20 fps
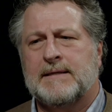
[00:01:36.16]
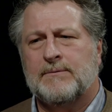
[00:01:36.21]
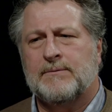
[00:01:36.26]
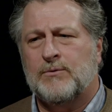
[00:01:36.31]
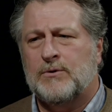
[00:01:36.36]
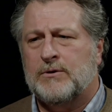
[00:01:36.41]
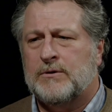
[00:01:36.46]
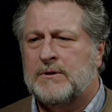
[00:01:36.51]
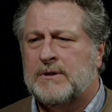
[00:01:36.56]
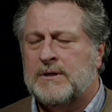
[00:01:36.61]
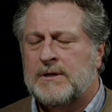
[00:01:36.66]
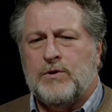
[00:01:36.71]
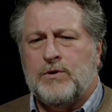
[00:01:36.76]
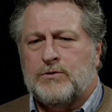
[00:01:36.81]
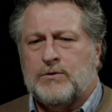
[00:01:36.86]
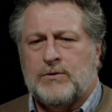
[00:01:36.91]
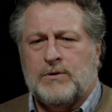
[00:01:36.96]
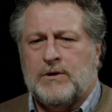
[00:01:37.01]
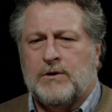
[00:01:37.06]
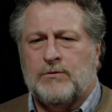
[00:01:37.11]
said, well,
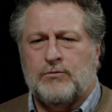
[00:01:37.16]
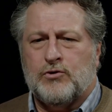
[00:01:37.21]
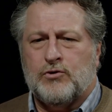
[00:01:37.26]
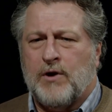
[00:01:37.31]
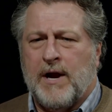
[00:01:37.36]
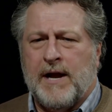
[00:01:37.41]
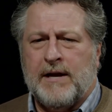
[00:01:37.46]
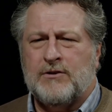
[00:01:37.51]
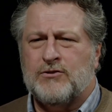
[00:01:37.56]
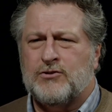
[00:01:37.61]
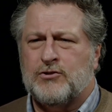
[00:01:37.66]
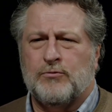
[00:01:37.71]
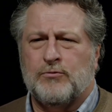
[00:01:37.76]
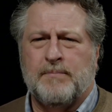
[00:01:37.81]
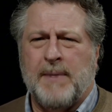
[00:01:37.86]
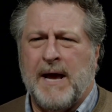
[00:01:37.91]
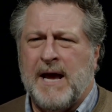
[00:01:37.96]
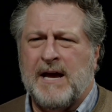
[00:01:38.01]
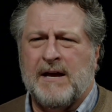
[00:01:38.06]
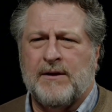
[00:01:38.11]
these, dragons are
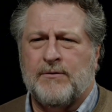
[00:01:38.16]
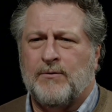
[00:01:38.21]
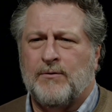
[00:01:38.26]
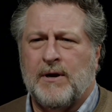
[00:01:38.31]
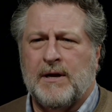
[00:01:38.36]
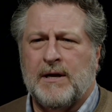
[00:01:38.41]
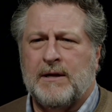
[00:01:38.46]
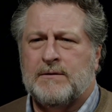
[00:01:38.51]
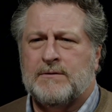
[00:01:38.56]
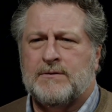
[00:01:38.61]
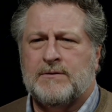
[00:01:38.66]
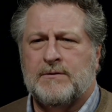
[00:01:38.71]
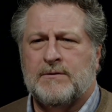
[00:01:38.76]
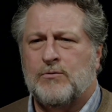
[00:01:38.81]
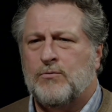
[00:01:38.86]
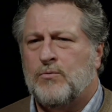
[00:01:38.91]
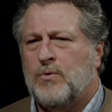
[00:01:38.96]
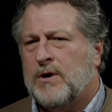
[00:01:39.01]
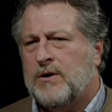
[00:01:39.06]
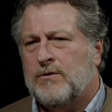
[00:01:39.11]
bad, right?
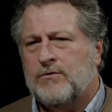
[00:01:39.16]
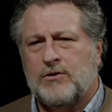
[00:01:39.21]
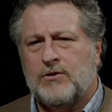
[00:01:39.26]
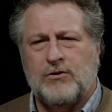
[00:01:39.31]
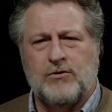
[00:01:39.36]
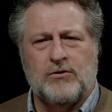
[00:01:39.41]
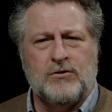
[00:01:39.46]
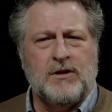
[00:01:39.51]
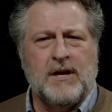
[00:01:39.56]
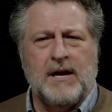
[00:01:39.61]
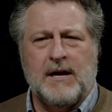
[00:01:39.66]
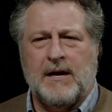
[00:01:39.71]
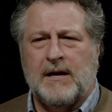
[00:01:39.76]
So why are the good